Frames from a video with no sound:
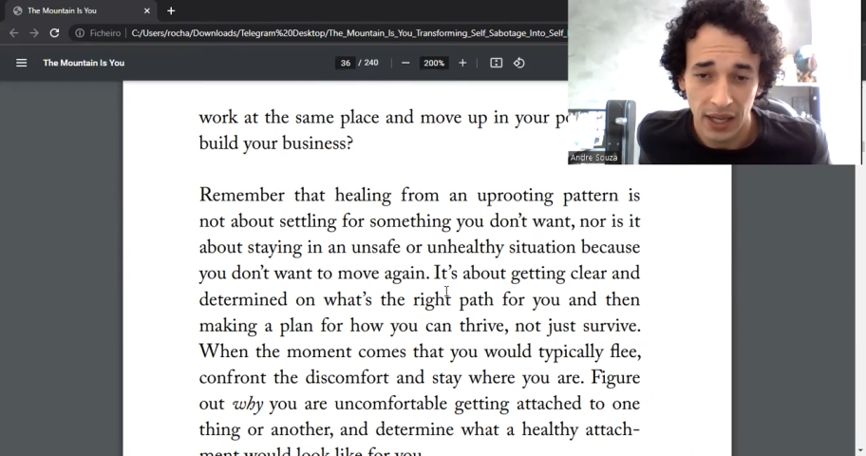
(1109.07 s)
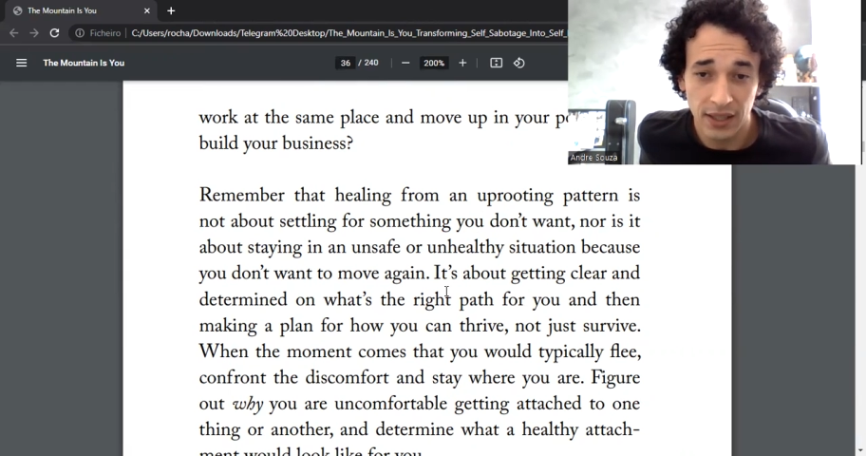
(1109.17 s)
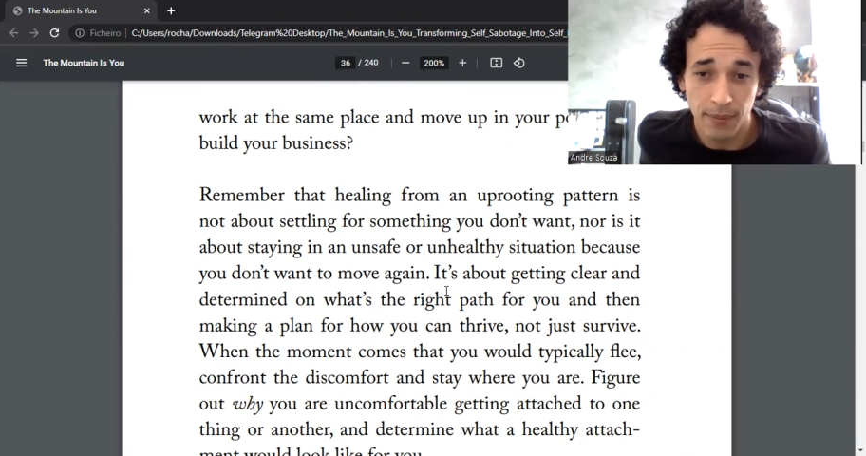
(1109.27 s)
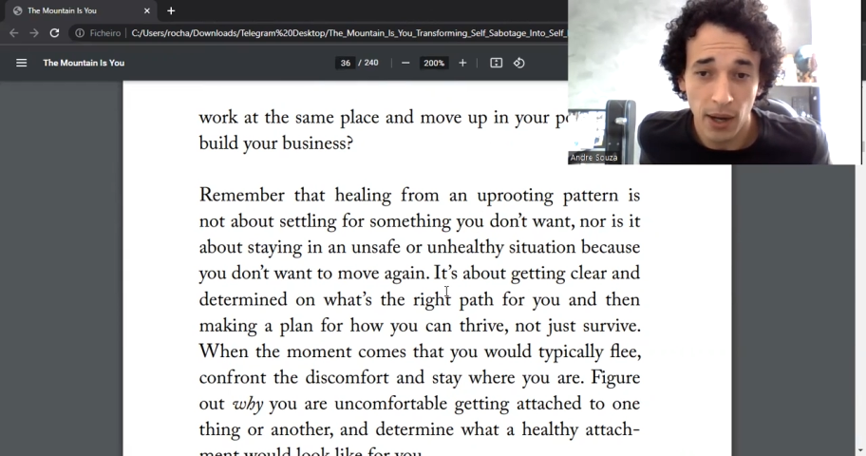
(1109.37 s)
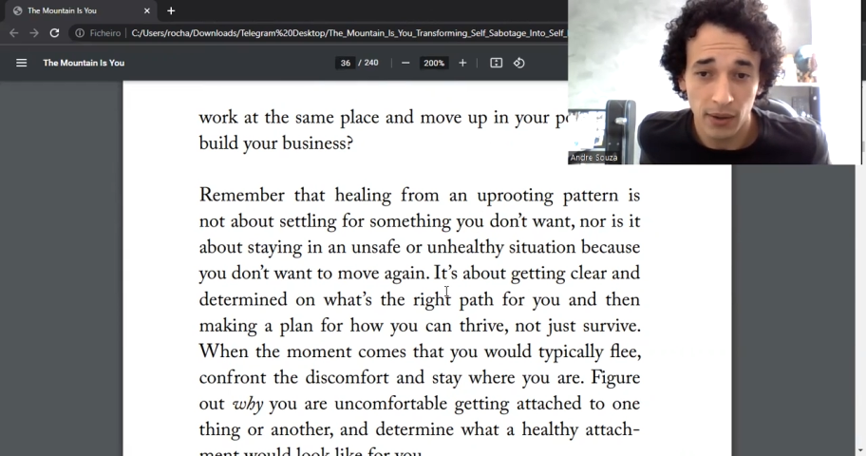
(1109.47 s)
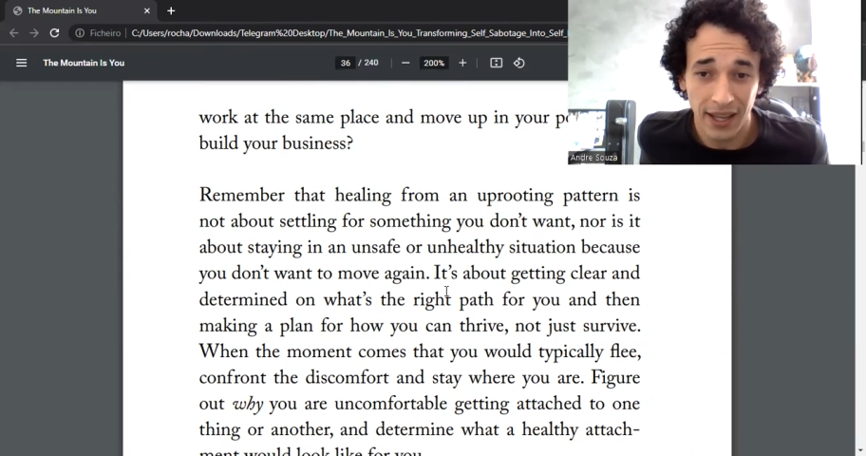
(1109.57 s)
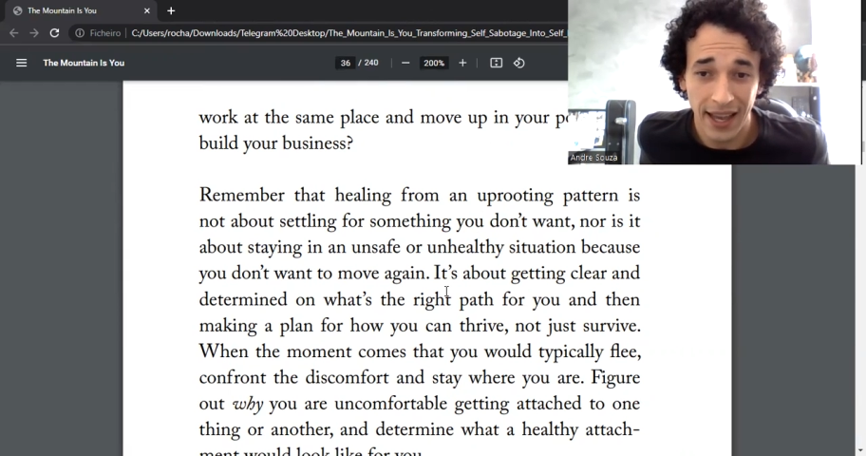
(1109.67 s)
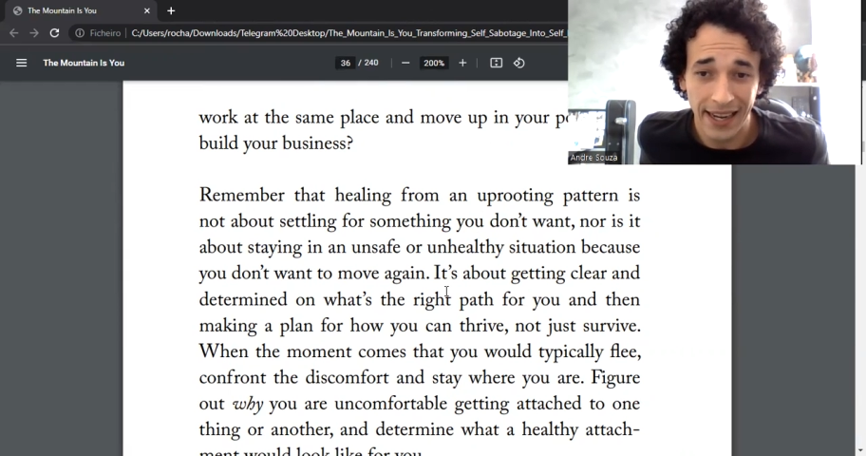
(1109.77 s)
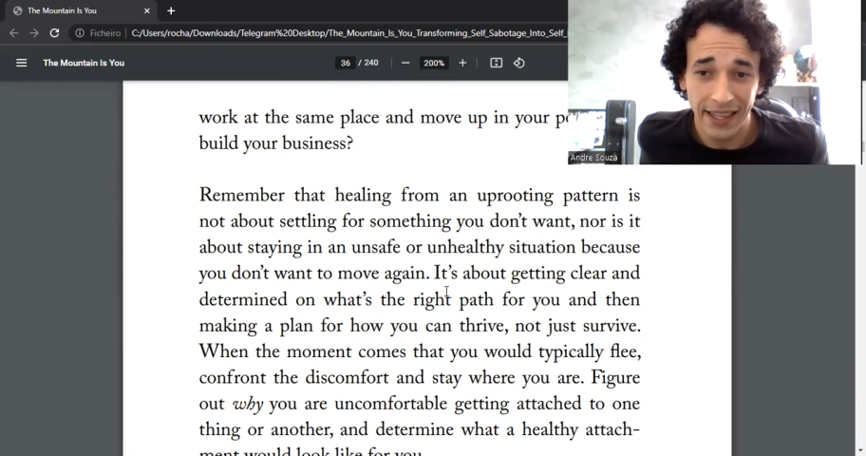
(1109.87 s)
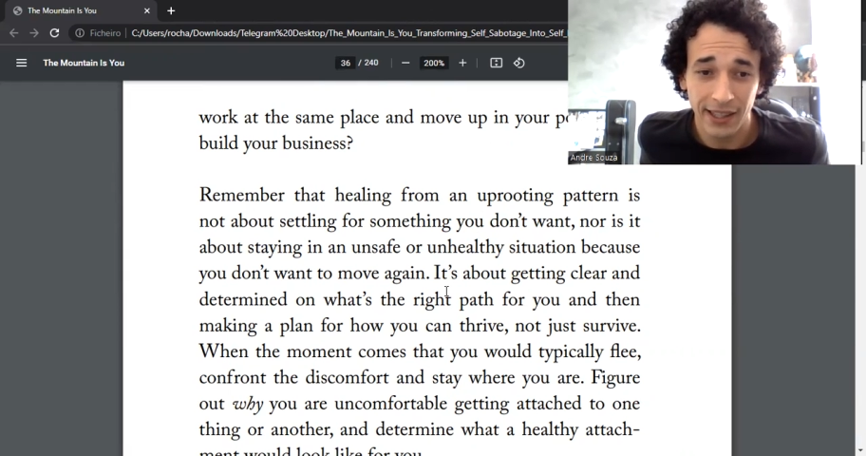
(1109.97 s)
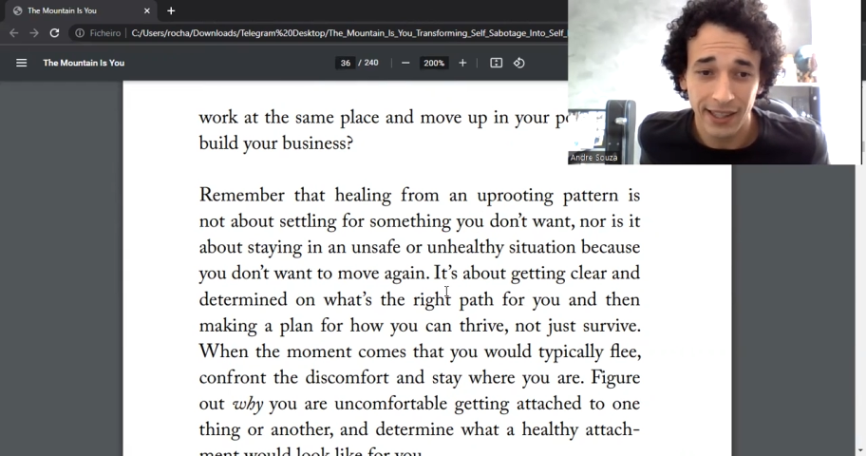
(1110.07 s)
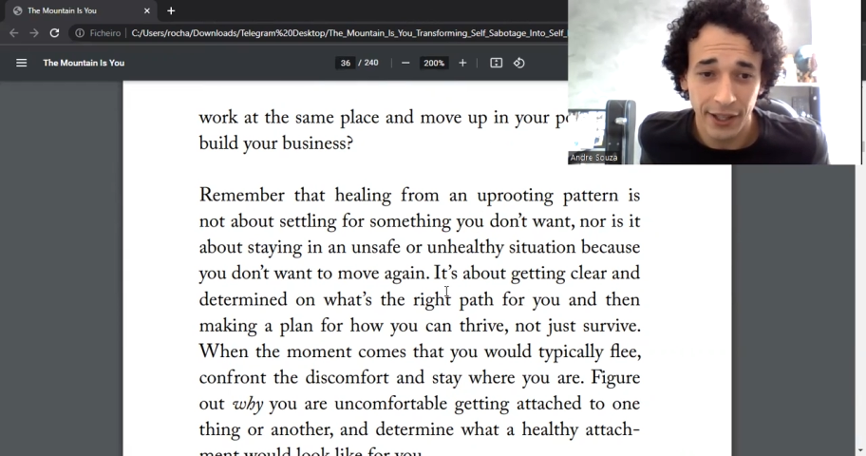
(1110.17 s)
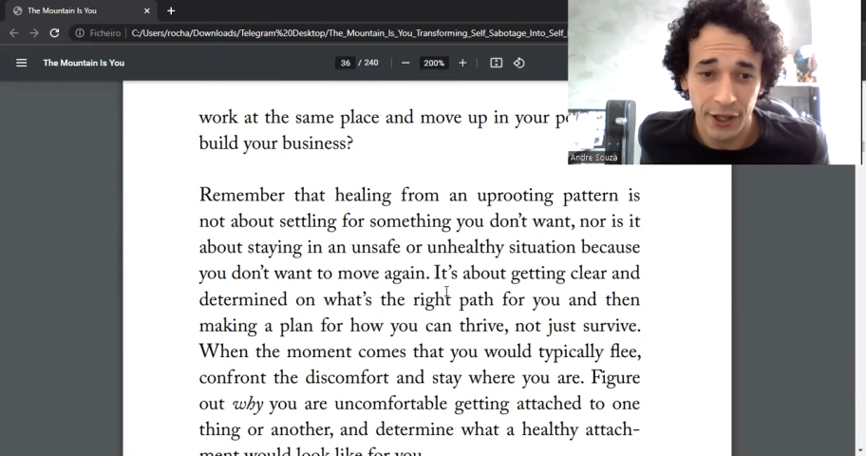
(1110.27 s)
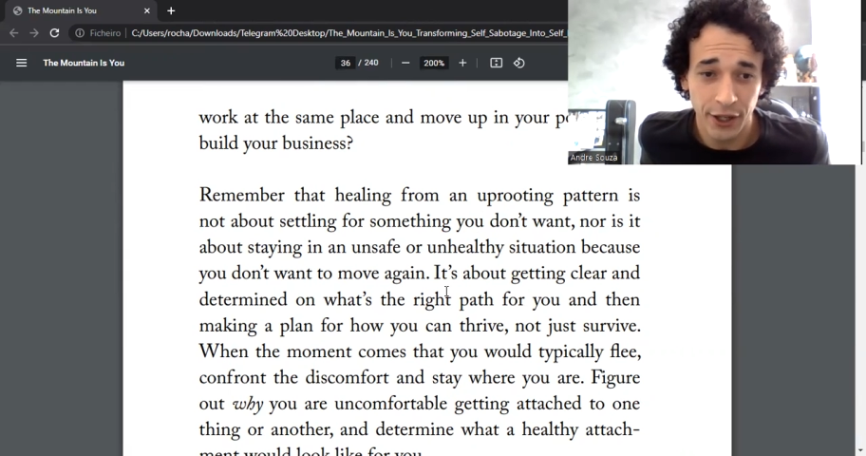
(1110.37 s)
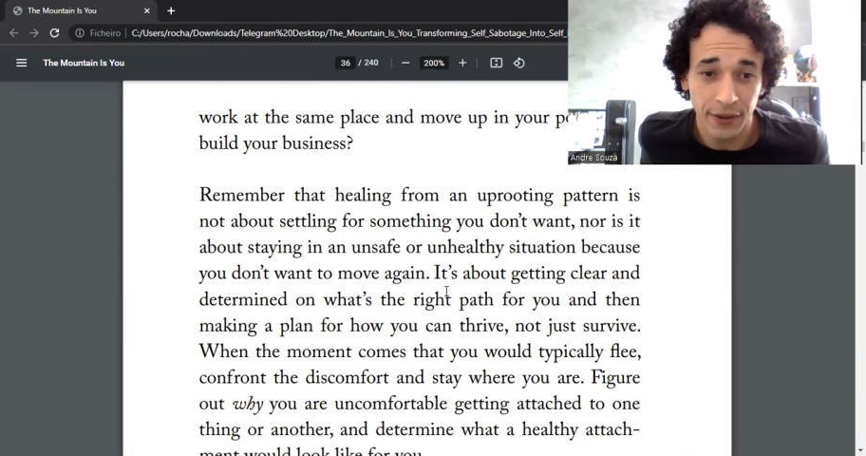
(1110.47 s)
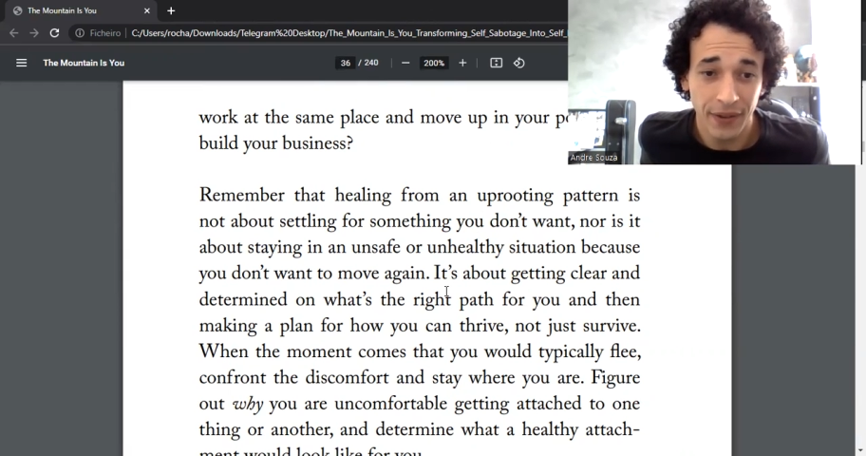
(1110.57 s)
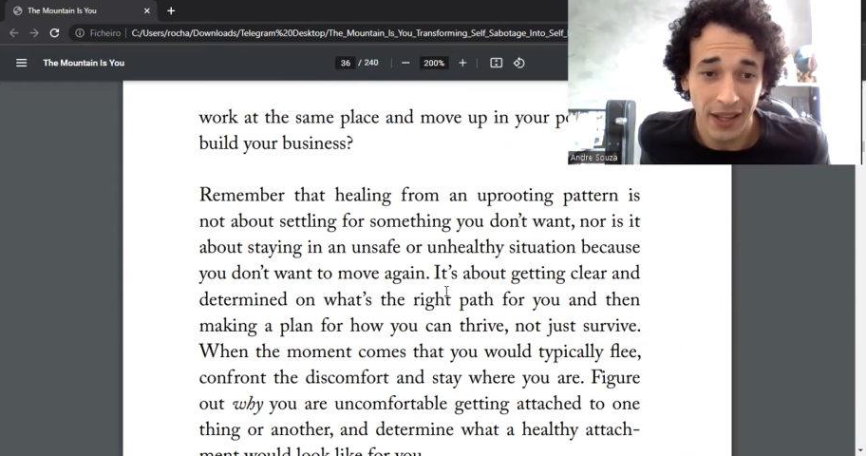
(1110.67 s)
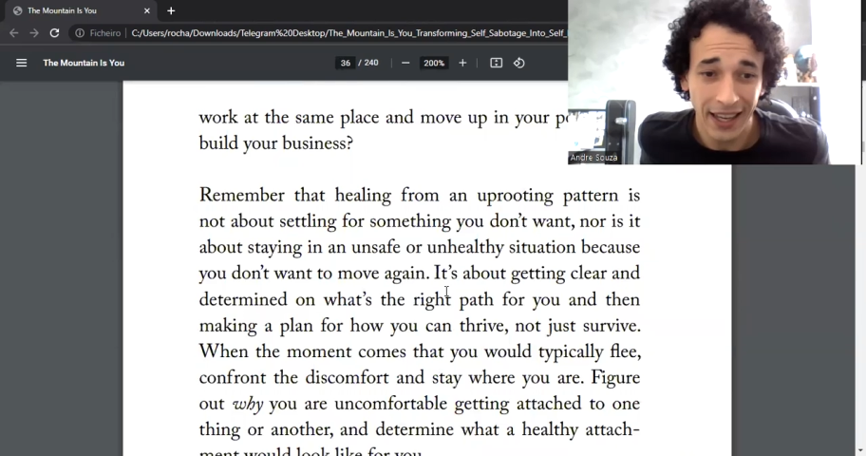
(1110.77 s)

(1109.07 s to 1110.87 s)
It's about getting clear